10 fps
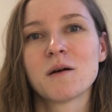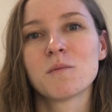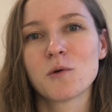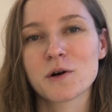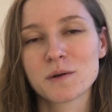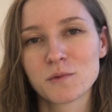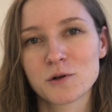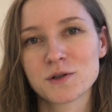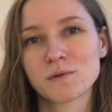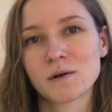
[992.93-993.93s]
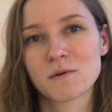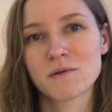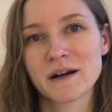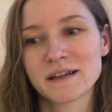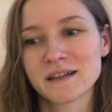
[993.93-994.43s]
more and more to our
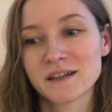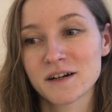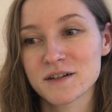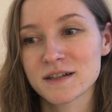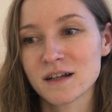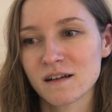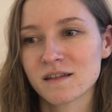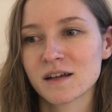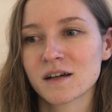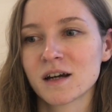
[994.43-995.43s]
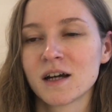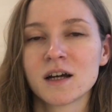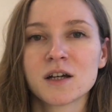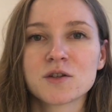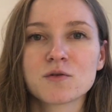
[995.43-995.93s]
brain that there is nothing
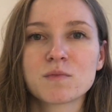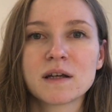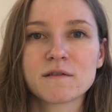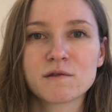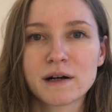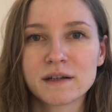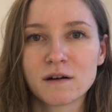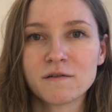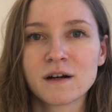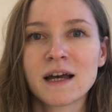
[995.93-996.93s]
to be afraid of